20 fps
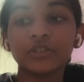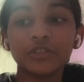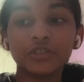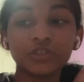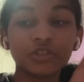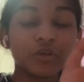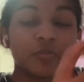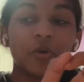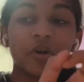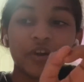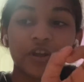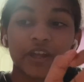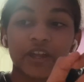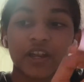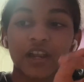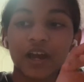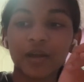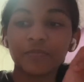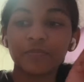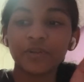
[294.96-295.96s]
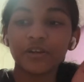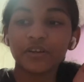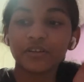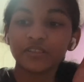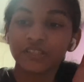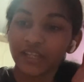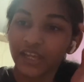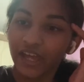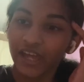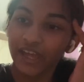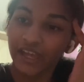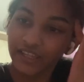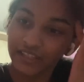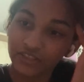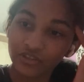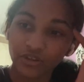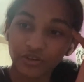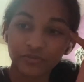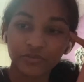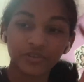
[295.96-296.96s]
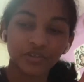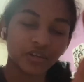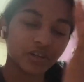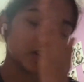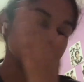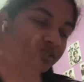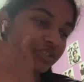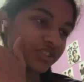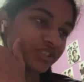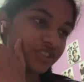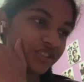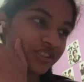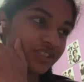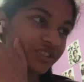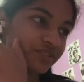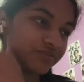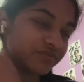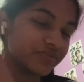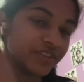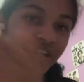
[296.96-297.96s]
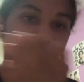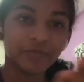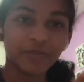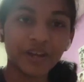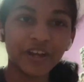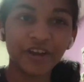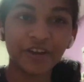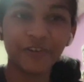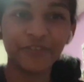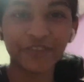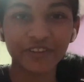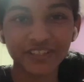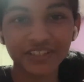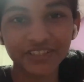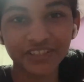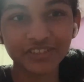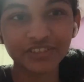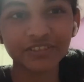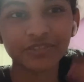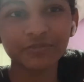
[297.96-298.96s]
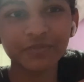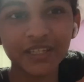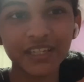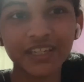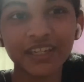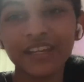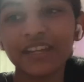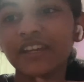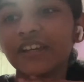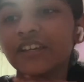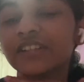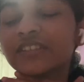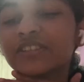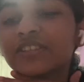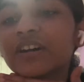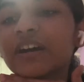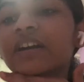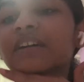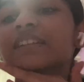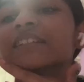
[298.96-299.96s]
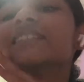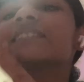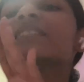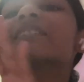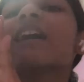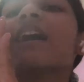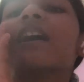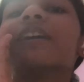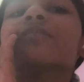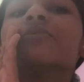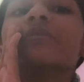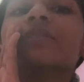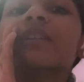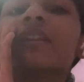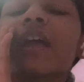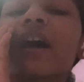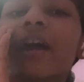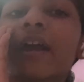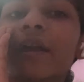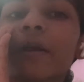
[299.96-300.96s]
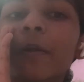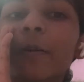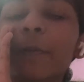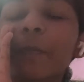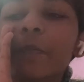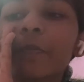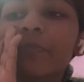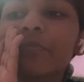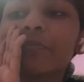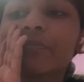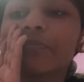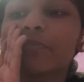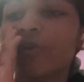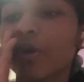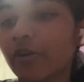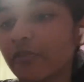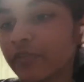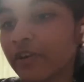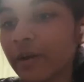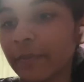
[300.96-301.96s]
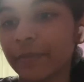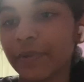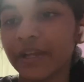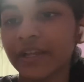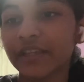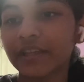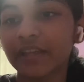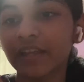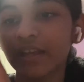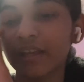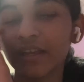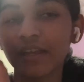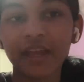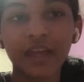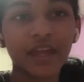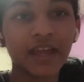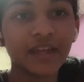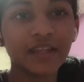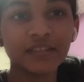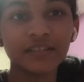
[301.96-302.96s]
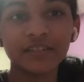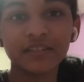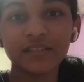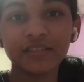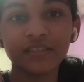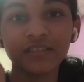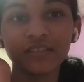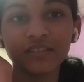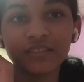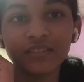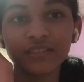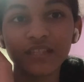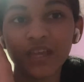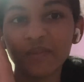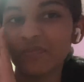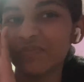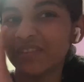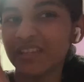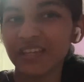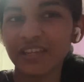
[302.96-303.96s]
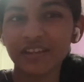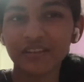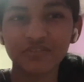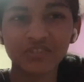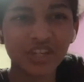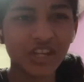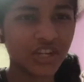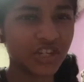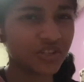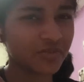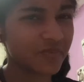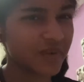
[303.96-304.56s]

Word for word: So more regular uploads, it's overall just very beneficial to me. So I'm gonna start with like profile picking, headers. I'm thinking of changing